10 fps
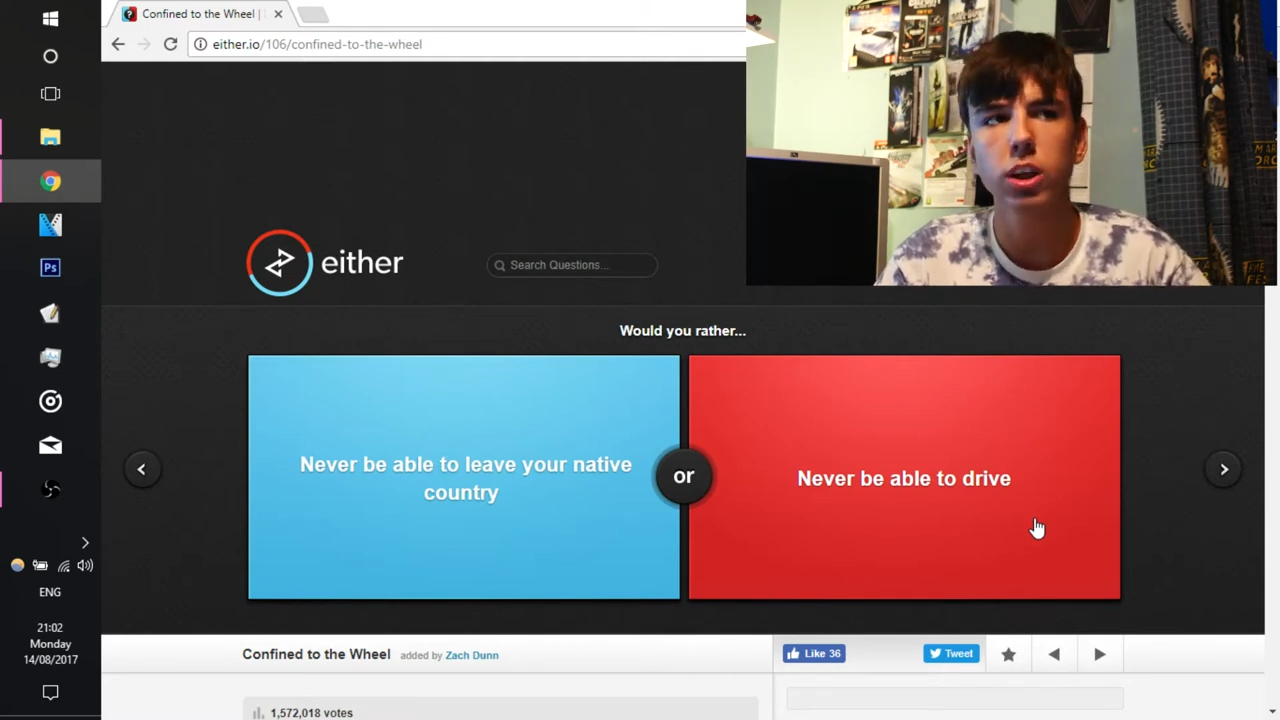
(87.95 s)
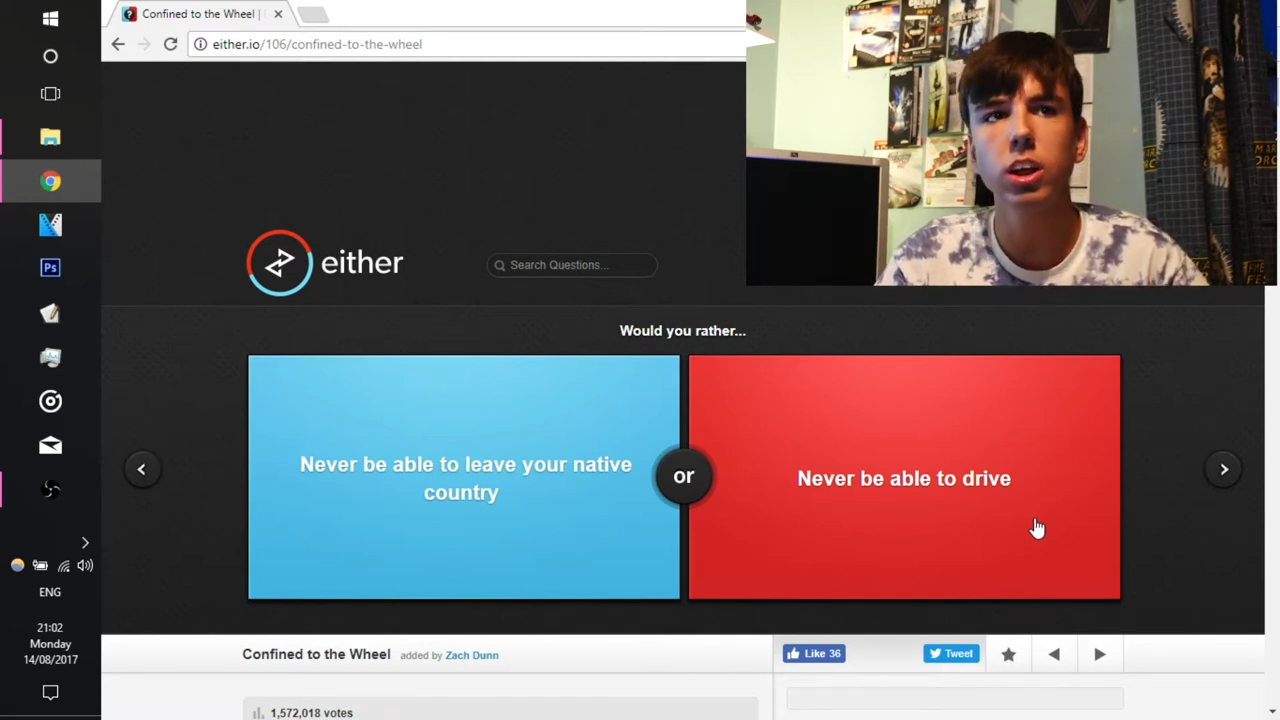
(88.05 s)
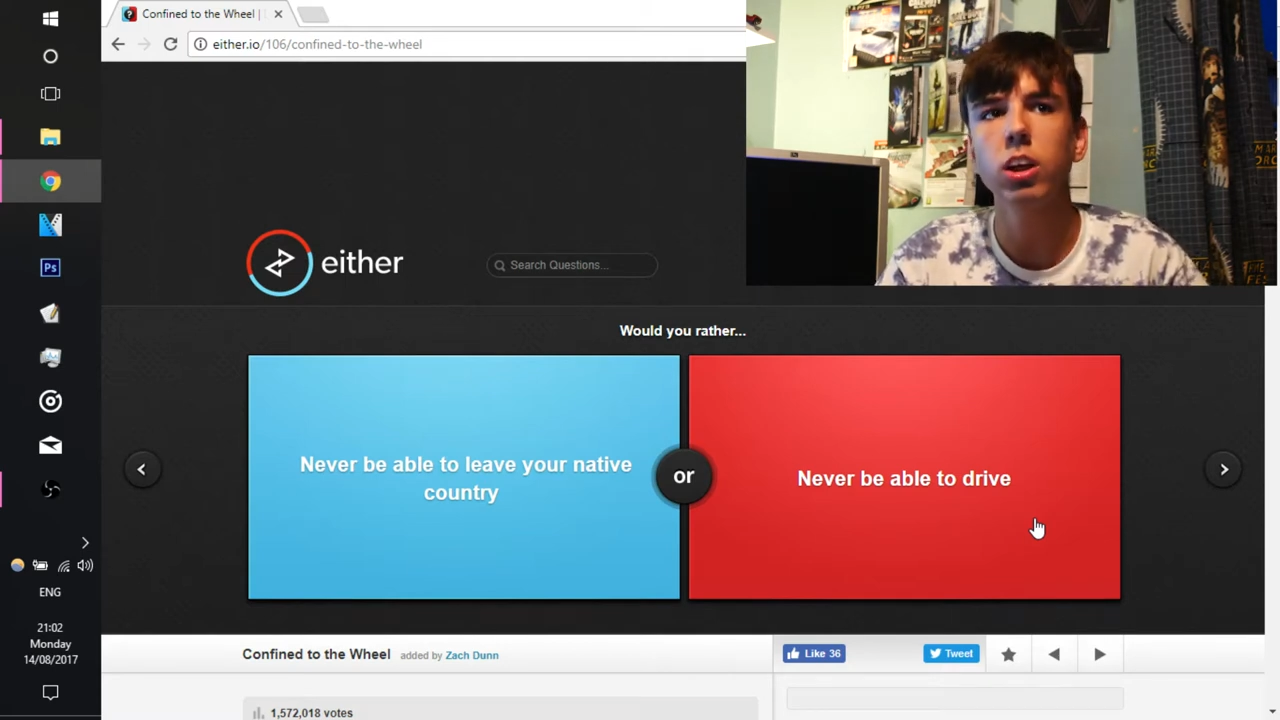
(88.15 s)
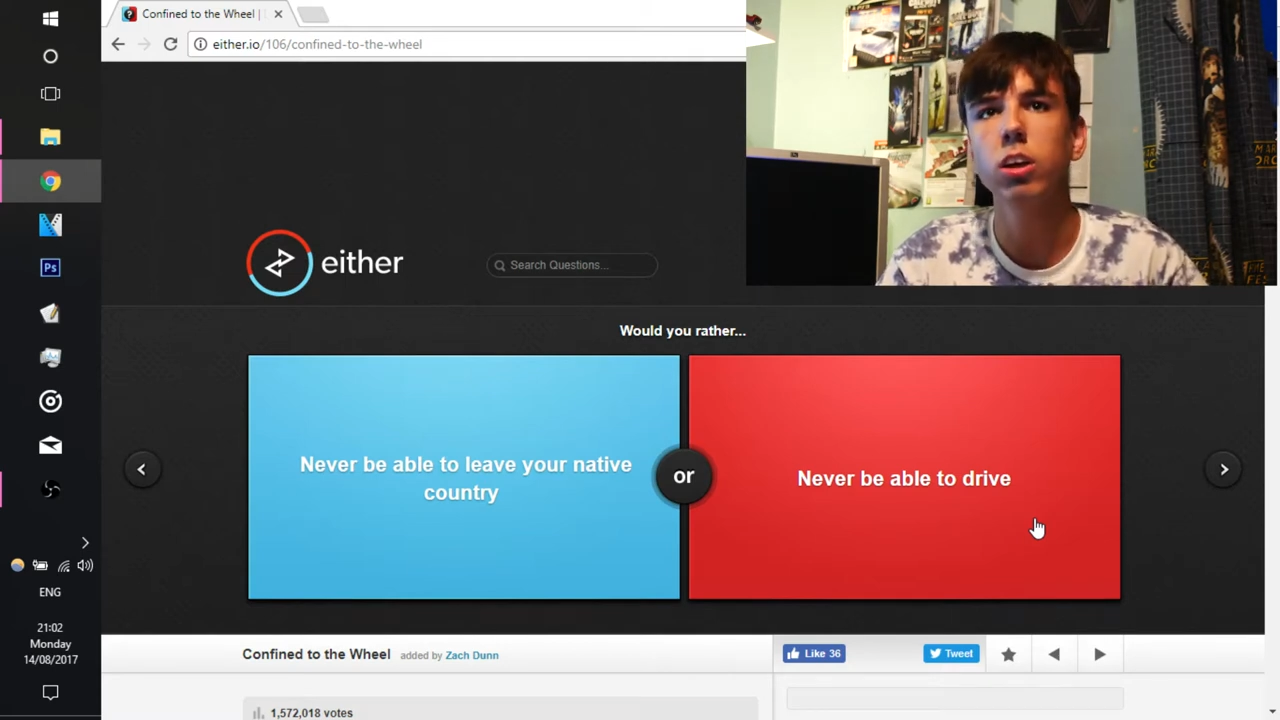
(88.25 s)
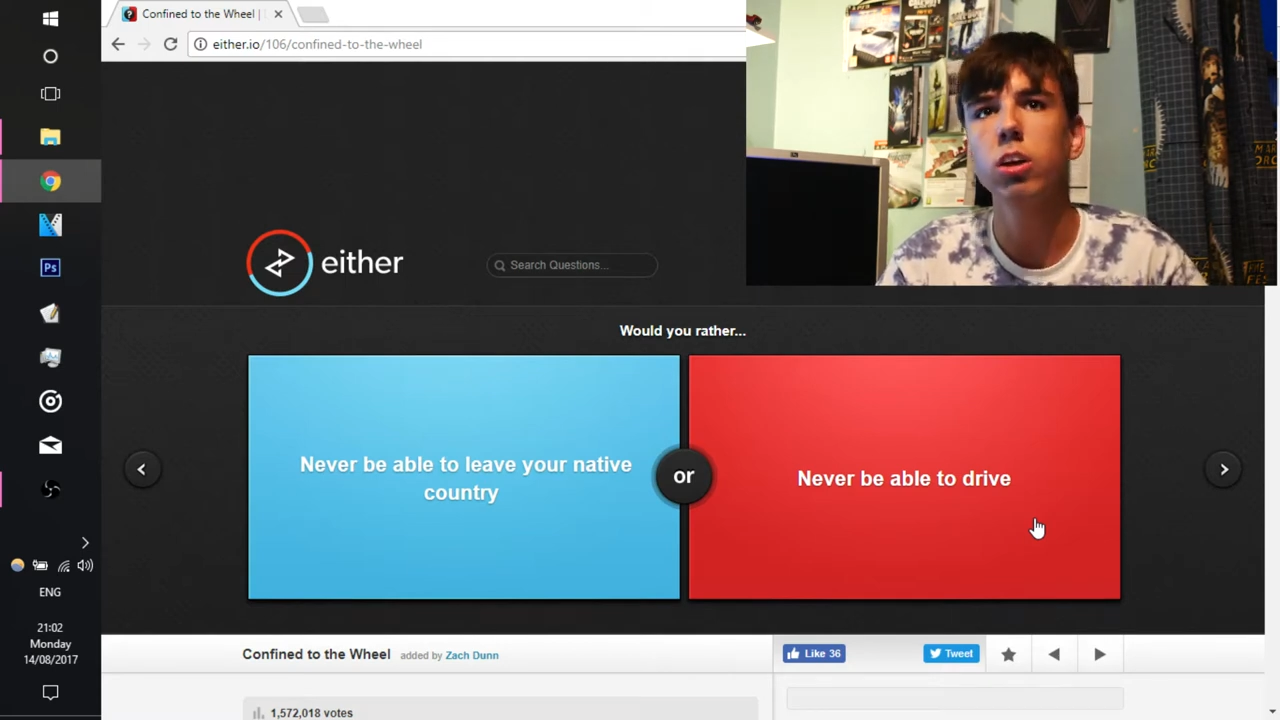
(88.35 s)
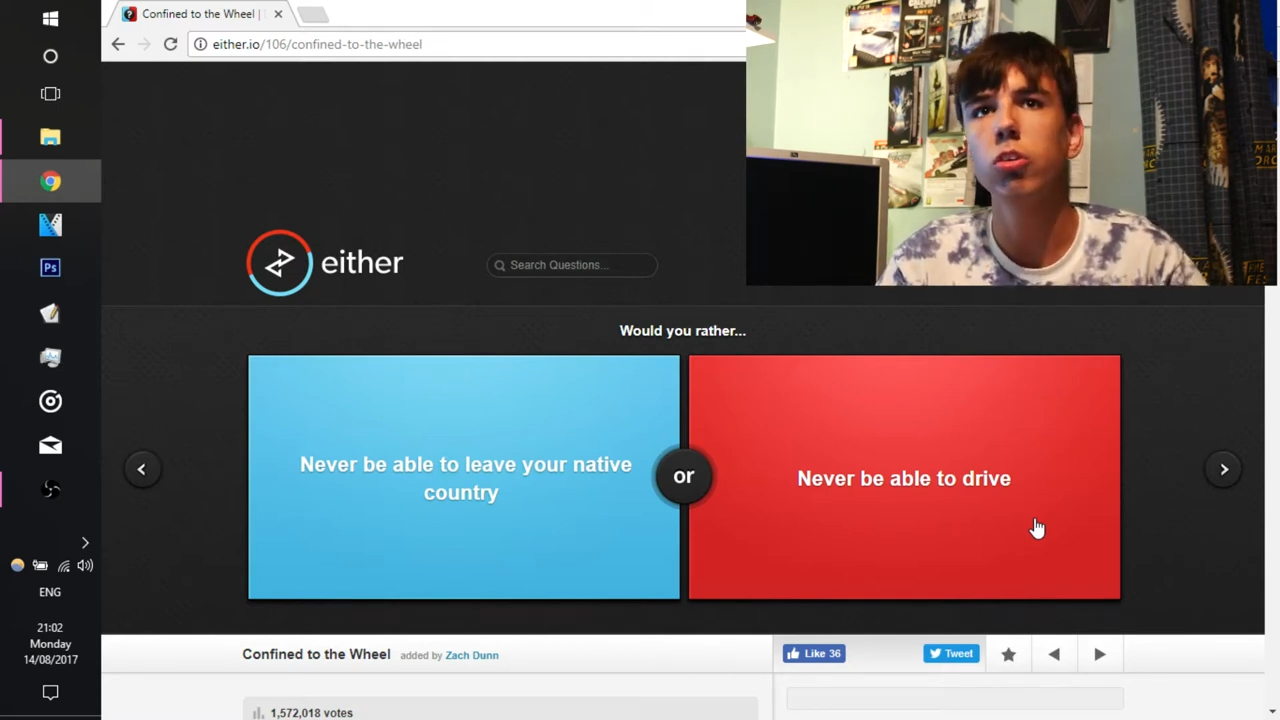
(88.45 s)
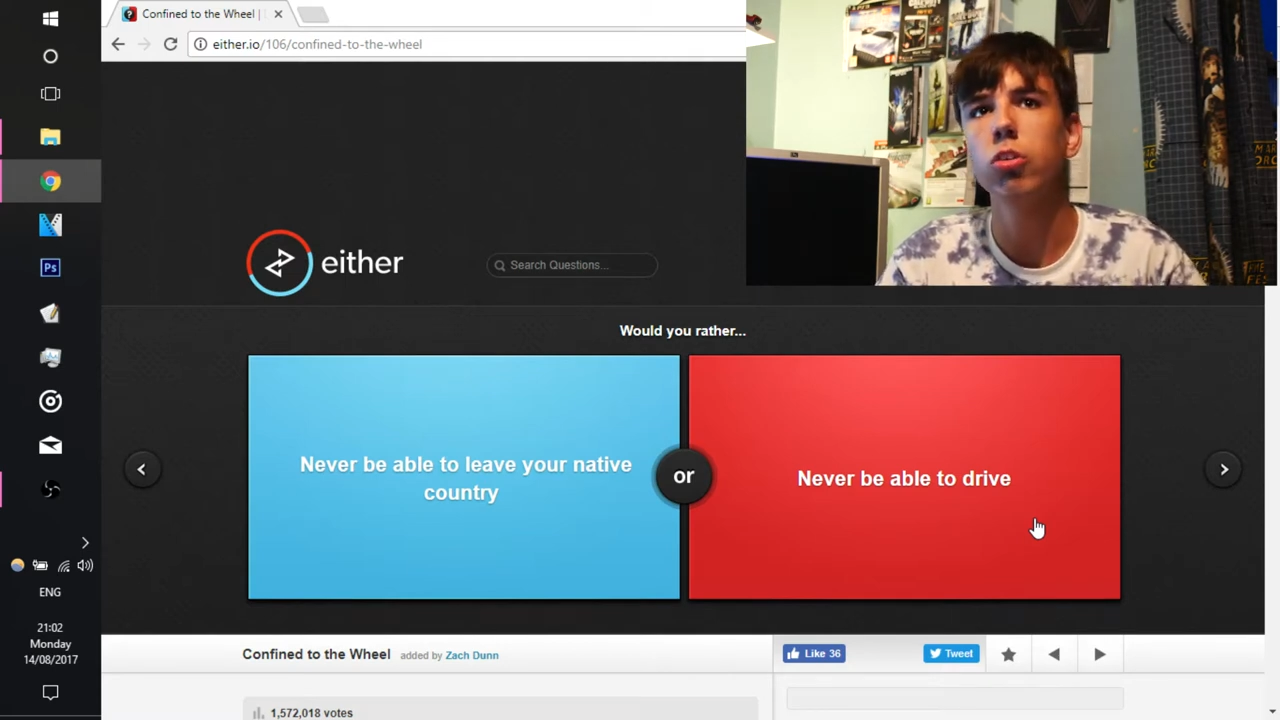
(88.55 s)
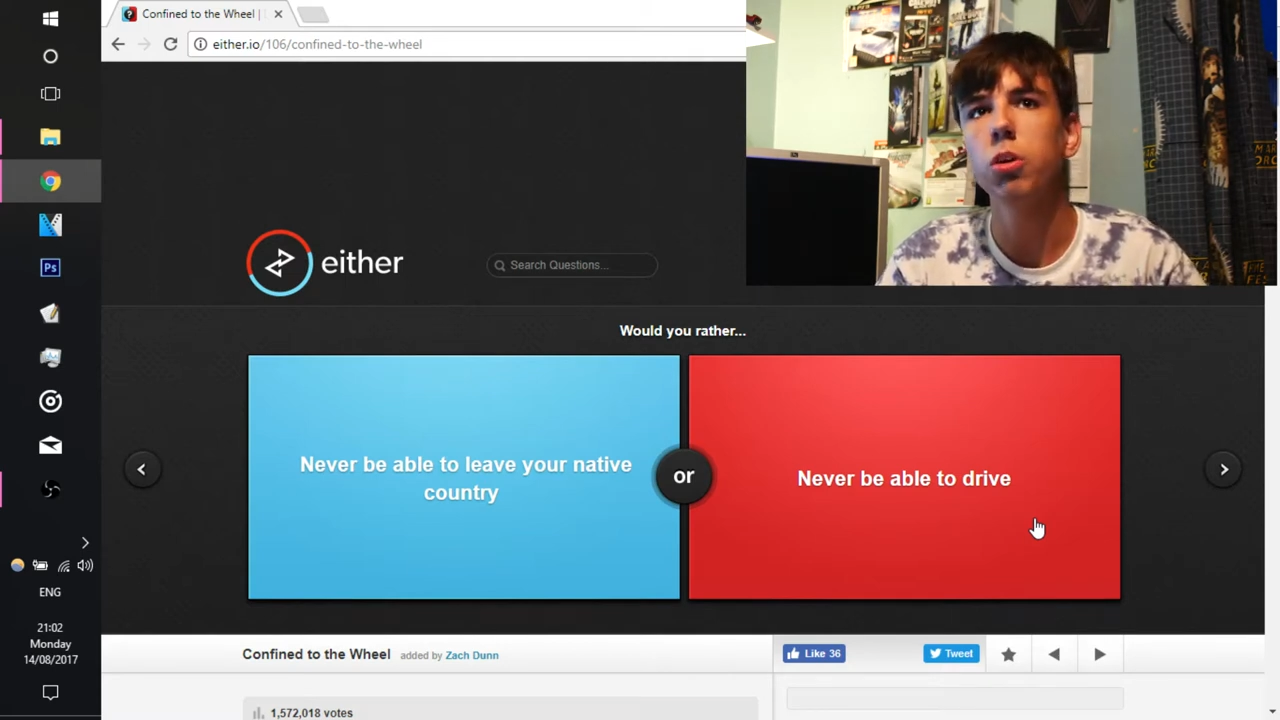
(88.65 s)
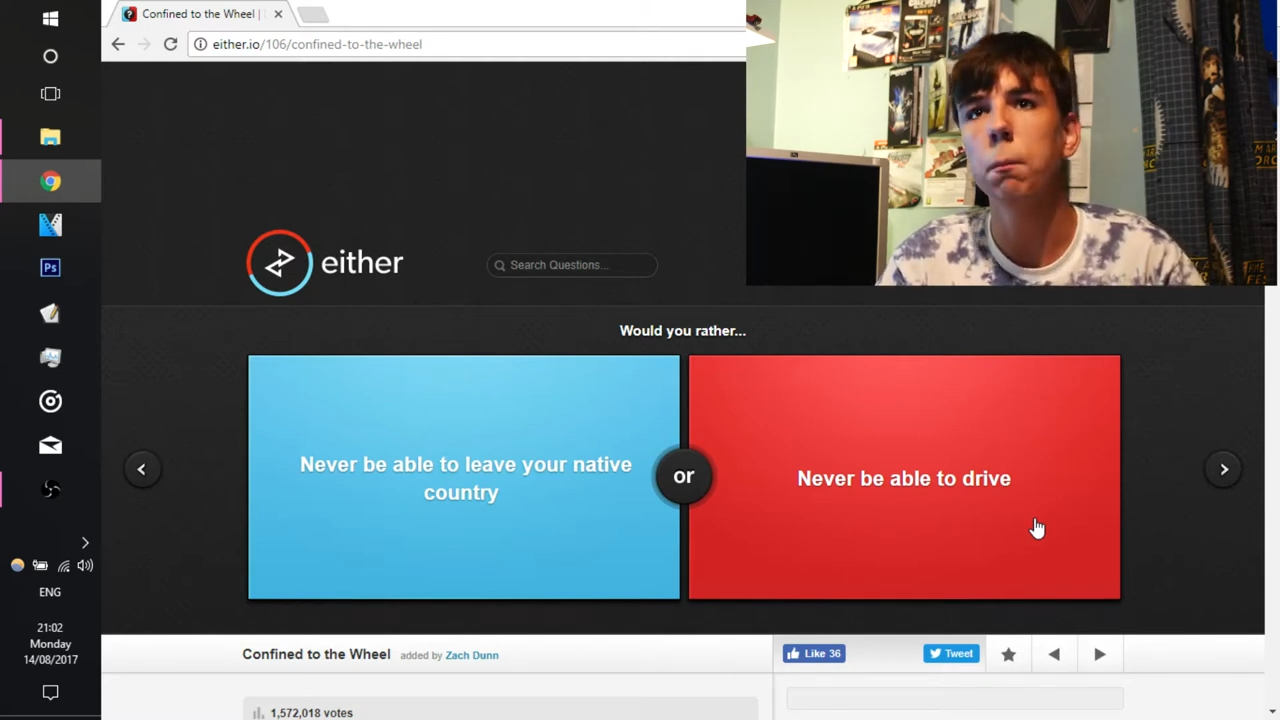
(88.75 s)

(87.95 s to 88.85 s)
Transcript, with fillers: you can use your